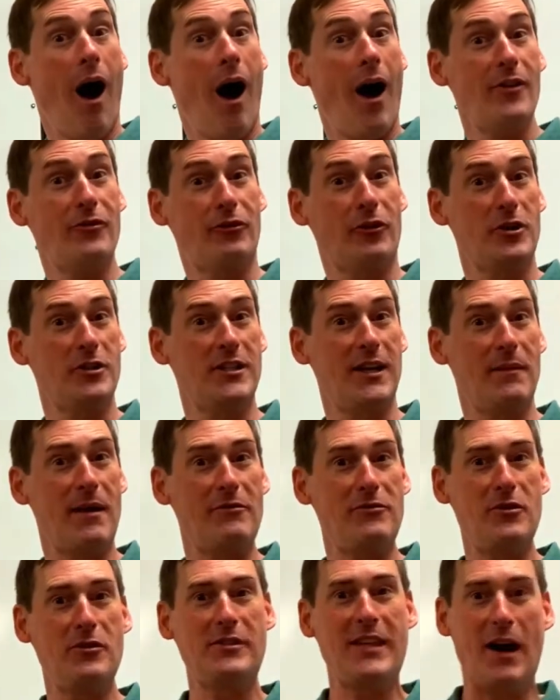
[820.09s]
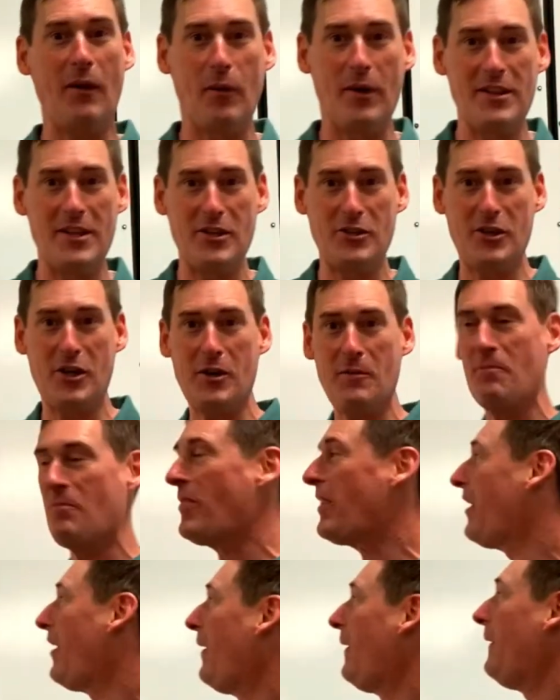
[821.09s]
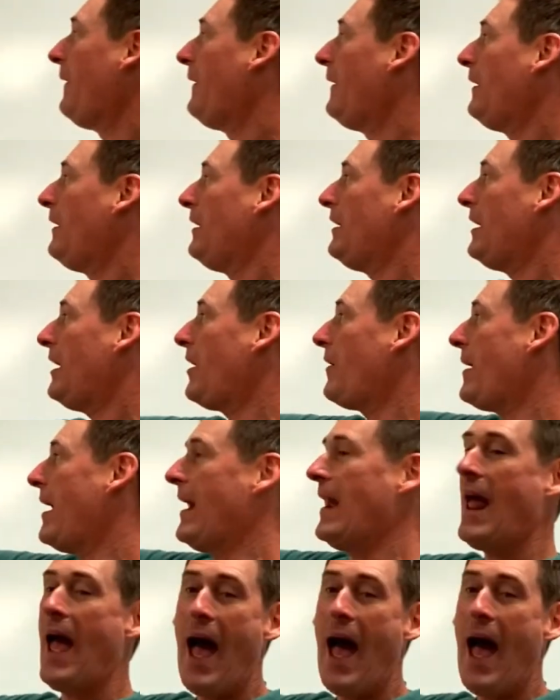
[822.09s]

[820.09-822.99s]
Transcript: The first time I've used that one this year. All right,